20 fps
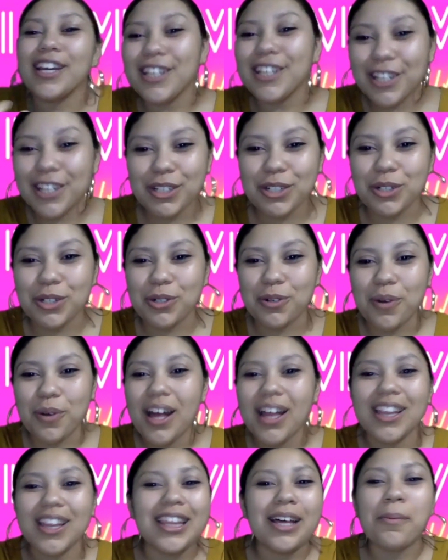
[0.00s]
you
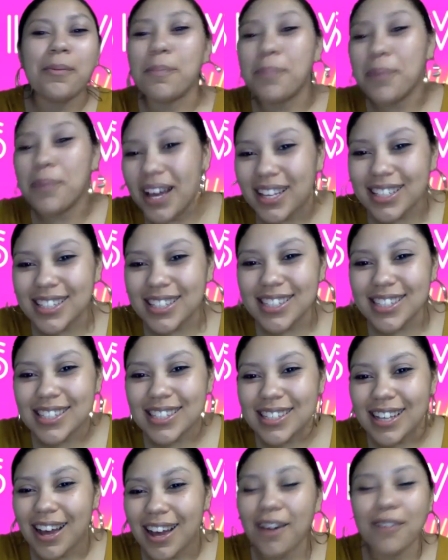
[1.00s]
the best
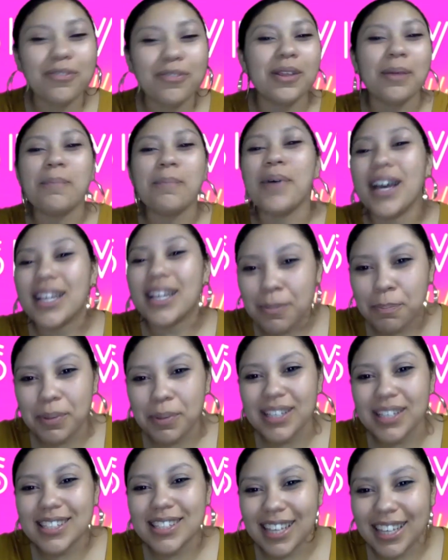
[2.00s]
of the best
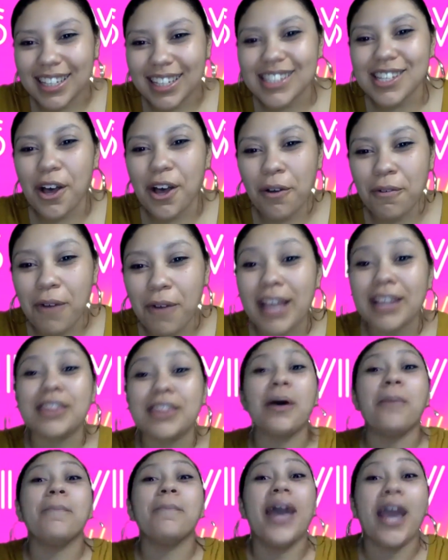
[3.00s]
biscuits. All right,
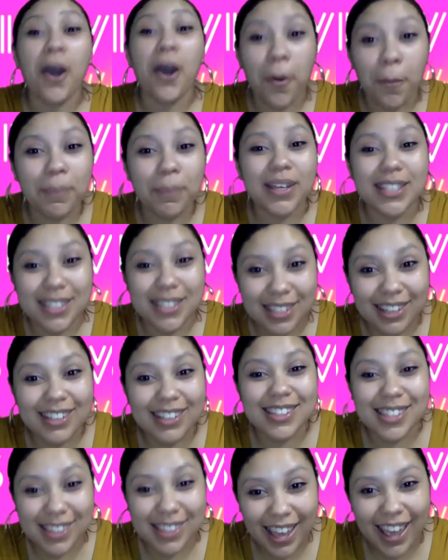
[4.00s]
the male
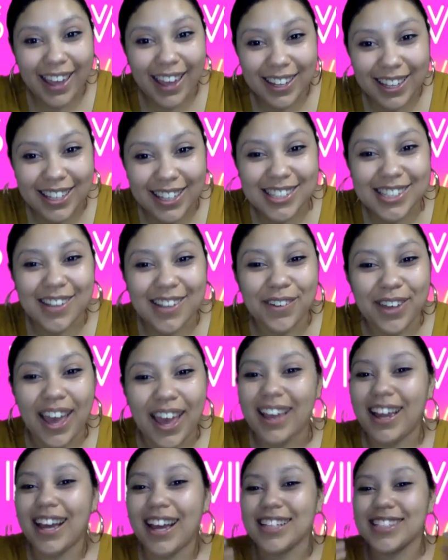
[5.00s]
biscuits, that is. Okay,
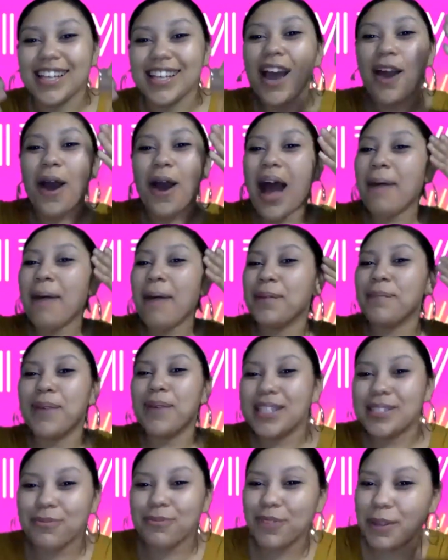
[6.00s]
because I'm the
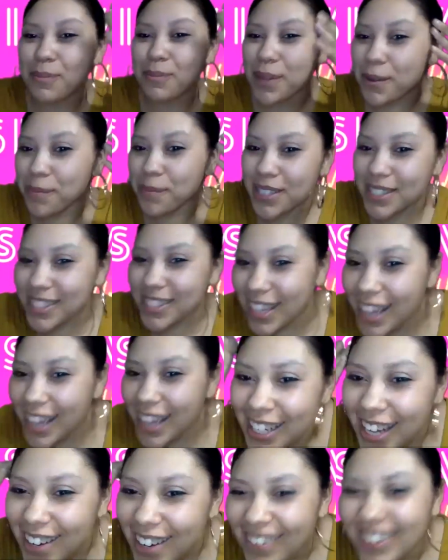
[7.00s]
best female biscuit.
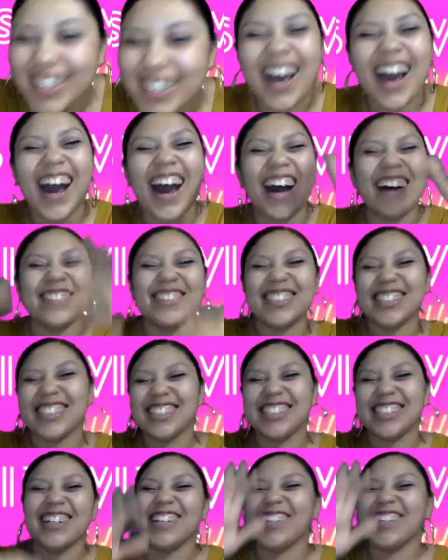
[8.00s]
Hello. Nah, I'm just
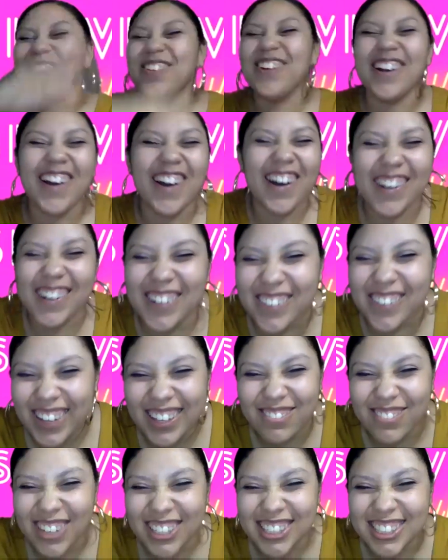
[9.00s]
joking. We're all
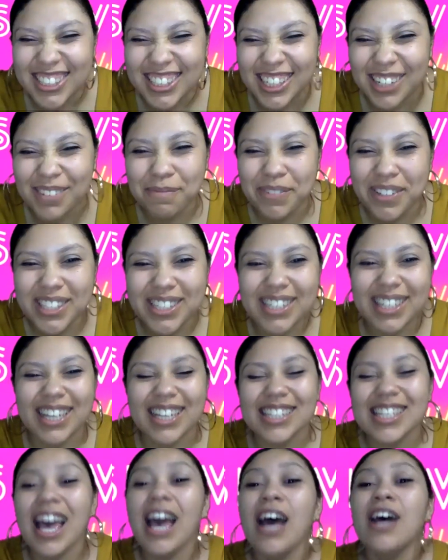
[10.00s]
great, my sugar
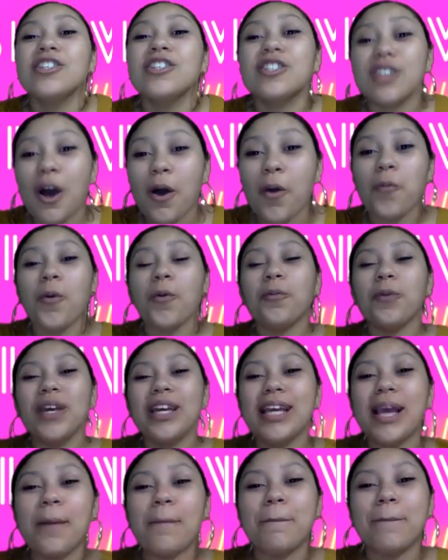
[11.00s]
biscuits. So when we
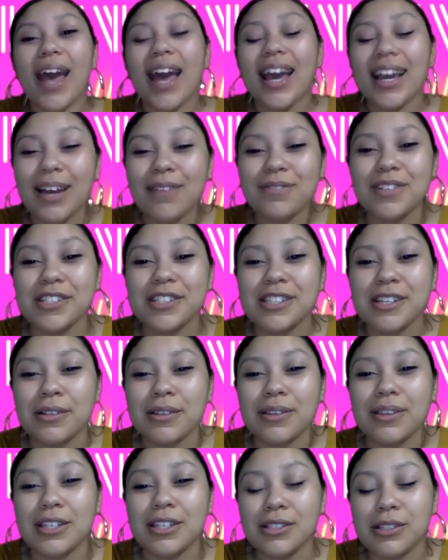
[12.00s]
get back at
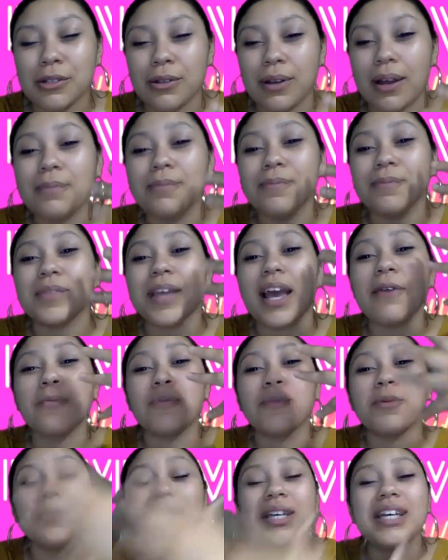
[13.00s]
and
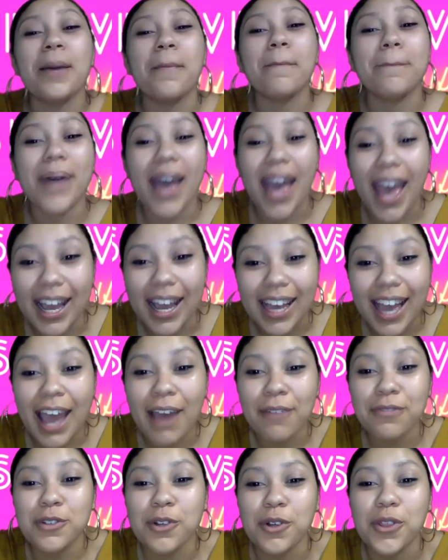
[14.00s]
when we get back
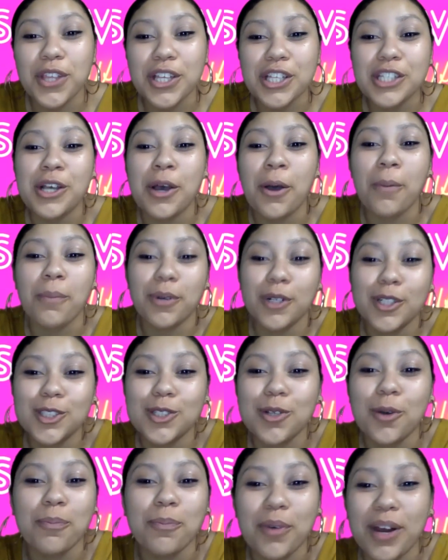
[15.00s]
after this
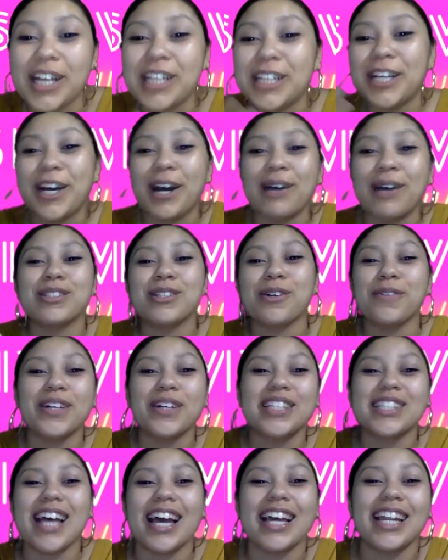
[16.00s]
commercial break, look, I'm so
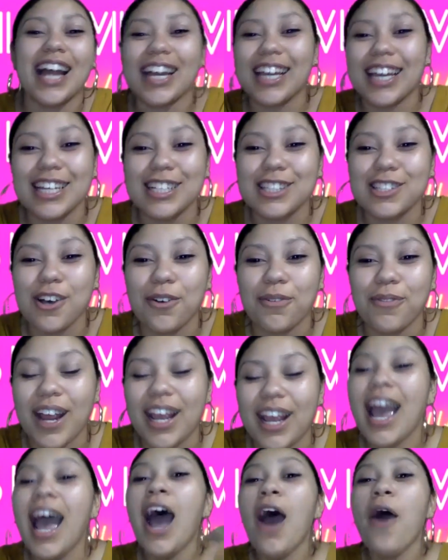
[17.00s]
excited I can't talk right.
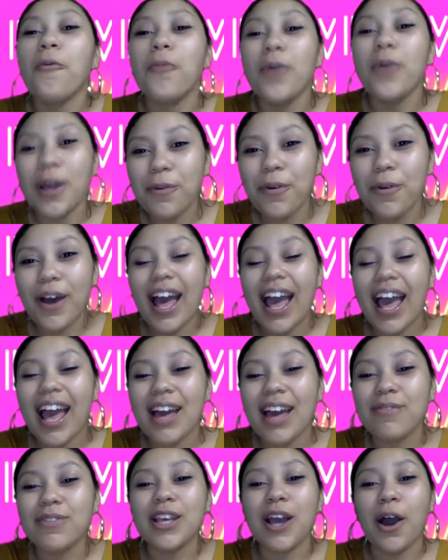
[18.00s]
We will
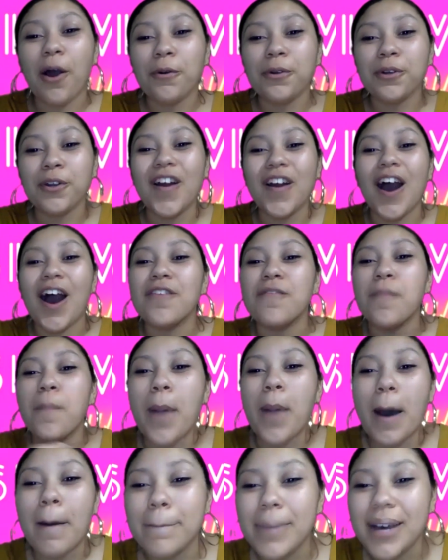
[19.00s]
have the owner of
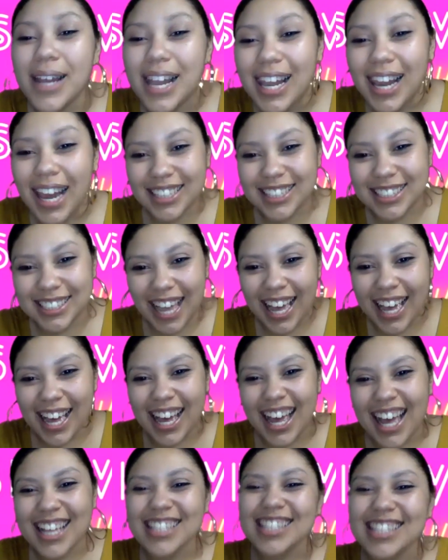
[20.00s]
Bambalacha.
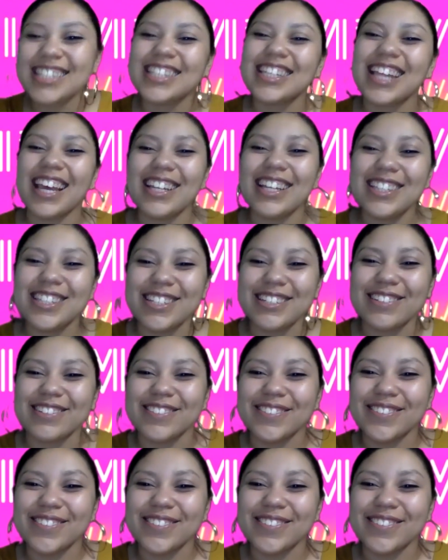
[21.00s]
Stay tuned.